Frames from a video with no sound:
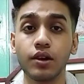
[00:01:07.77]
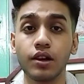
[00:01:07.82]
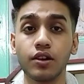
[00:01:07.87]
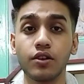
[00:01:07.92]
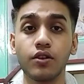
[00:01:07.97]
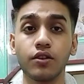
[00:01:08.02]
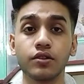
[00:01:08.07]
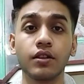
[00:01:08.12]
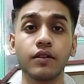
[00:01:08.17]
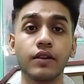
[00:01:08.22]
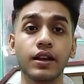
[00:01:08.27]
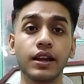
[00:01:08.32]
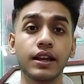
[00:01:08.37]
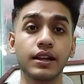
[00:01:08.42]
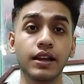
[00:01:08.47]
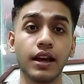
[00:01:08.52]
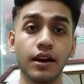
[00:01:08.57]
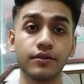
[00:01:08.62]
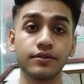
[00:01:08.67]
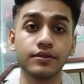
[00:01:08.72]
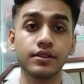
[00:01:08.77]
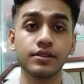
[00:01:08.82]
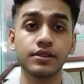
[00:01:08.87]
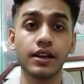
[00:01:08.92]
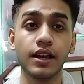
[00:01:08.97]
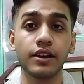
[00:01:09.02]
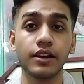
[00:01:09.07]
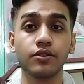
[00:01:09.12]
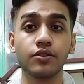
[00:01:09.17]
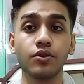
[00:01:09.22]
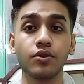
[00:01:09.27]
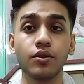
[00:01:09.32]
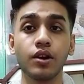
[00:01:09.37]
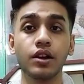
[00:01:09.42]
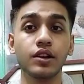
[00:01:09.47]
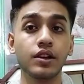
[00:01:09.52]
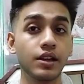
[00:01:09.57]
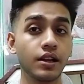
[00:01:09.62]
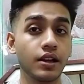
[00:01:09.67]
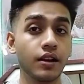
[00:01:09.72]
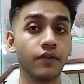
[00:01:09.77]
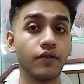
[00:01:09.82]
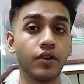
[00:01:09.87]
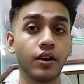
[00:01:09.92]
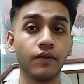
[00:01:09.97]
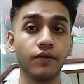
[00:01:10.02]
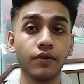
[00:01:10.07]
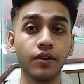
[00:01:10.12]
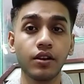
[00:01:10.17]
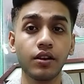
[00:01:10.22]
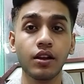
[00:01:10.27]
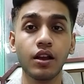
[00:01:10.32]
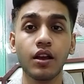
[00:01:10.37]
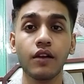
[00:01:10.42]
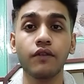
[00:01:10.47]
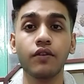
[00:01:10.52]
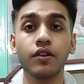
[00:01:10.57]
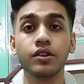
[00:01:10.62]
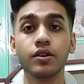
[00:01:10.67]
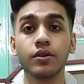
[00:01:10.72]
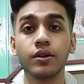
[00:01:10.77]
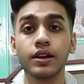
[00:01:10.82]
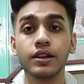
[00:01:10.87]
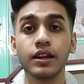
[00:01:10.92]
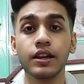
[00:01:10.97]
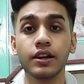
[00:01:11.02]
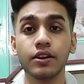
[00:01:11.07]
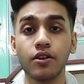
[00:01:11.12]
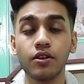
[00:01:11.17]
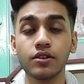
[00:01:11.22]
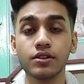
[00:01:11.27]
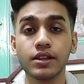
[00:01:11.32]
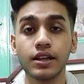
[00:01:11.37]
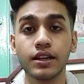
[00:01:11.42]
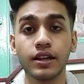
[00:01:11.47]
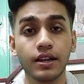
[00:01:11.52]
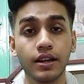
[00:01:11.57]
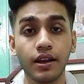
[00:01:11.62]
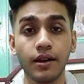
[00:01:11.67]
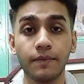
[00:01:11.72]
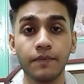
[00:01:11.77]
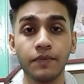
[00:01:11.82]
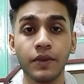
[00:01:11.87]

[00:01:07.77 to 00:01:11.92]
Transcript: unlock the vacant houses and grow a legal framework for the renting laws in India.